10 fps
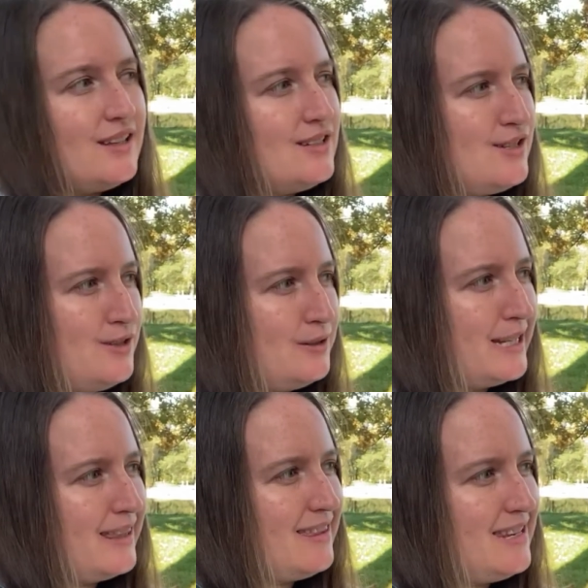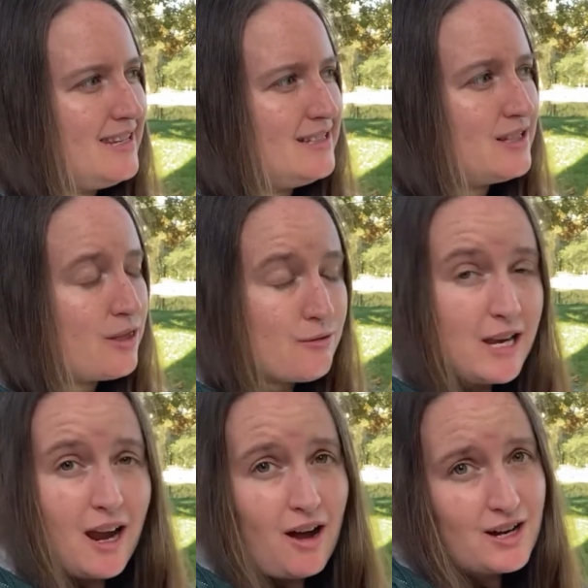Doing these 3
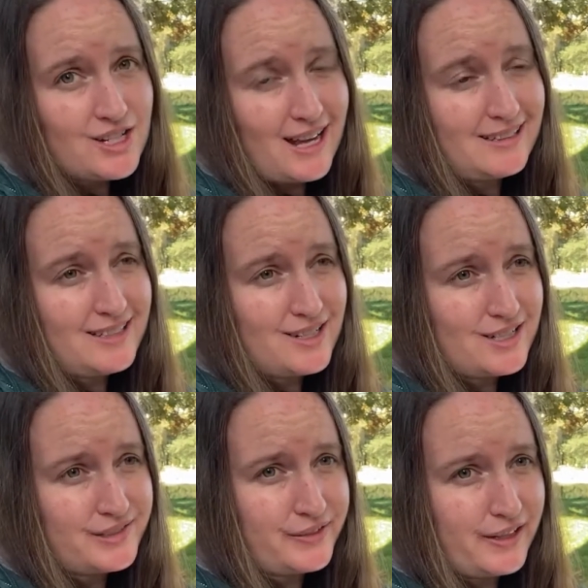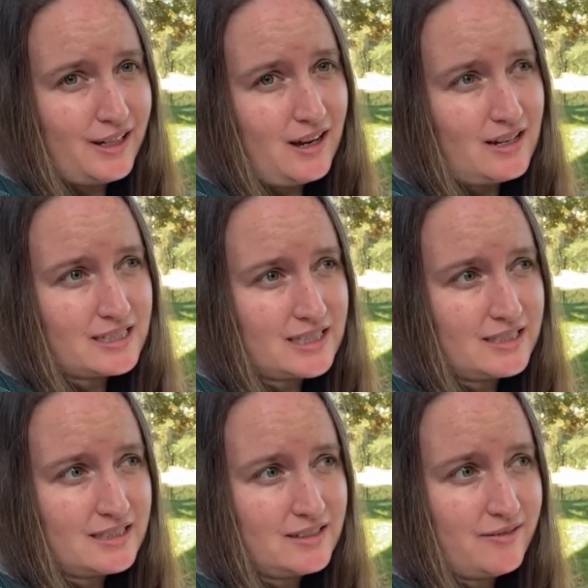art challenges for the
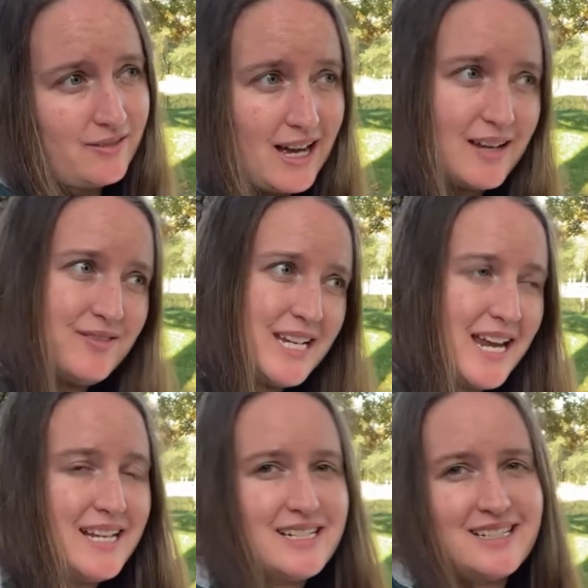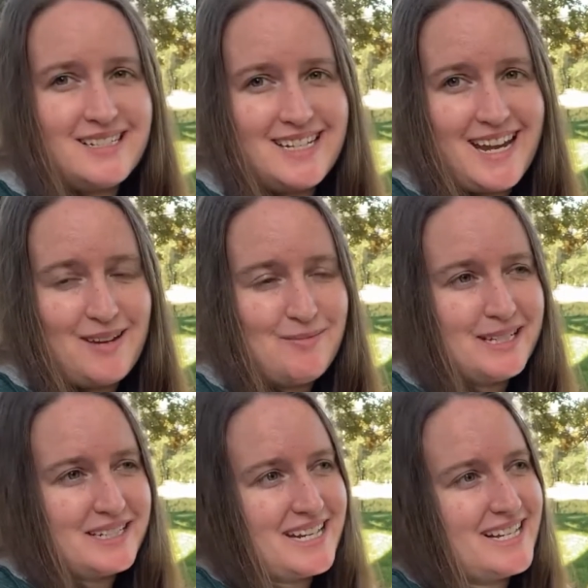last 5 days, and today
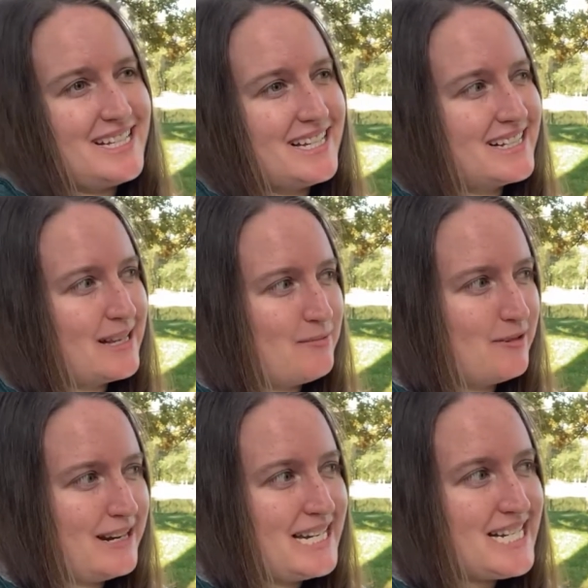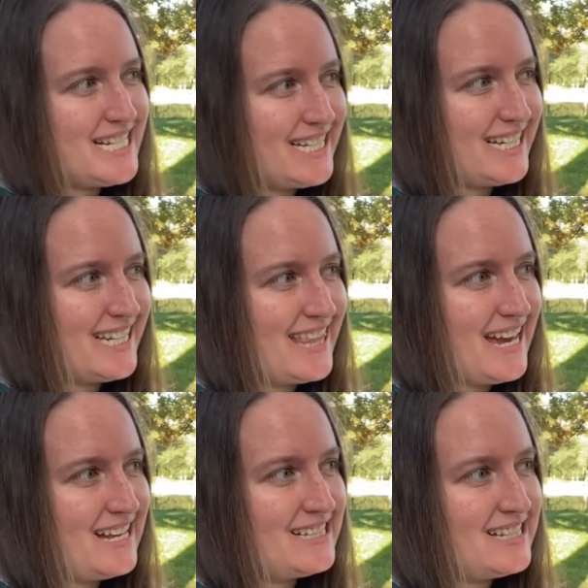being day 6, I'm already seeing
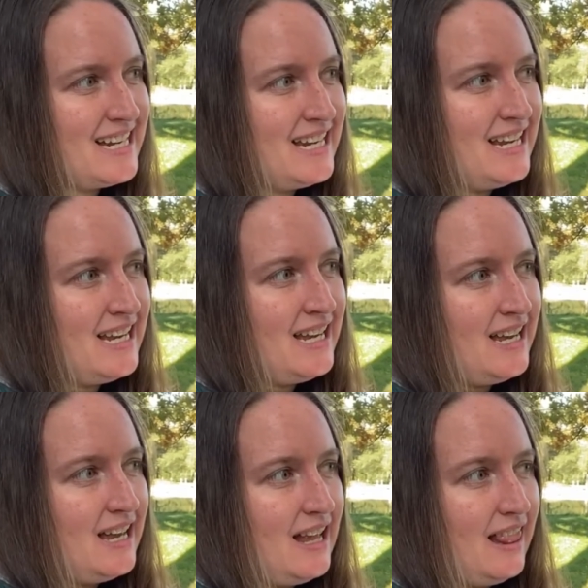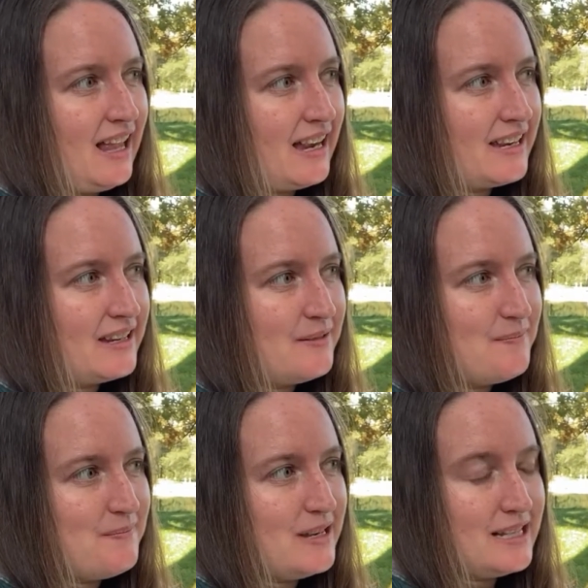that like
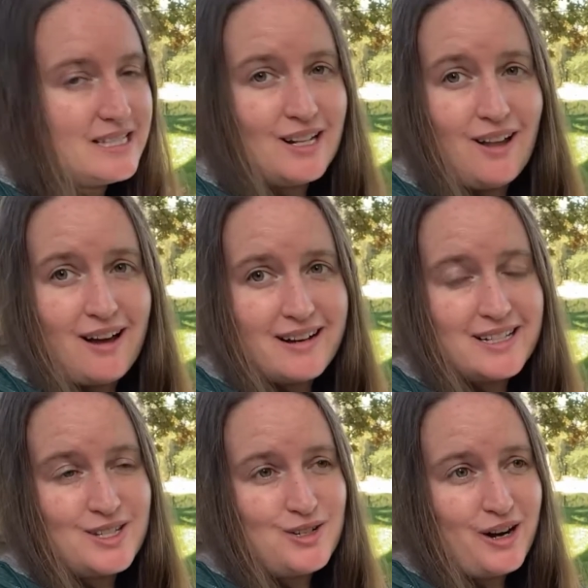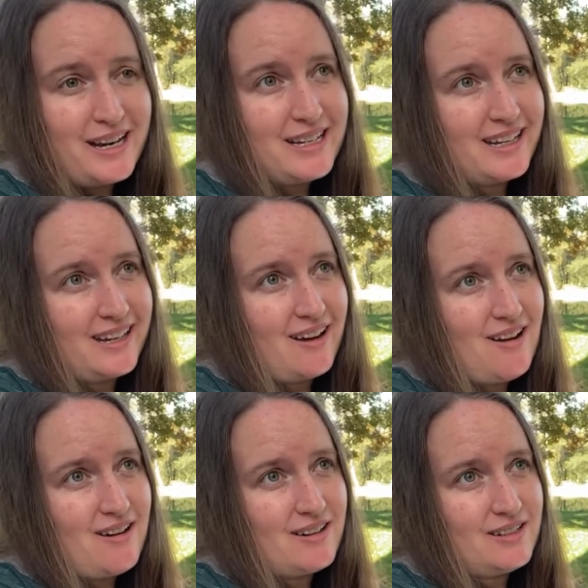it's a lot. It's draining
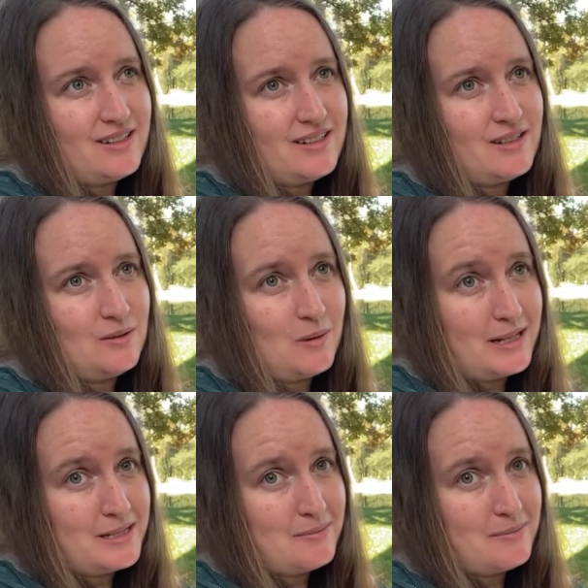on one's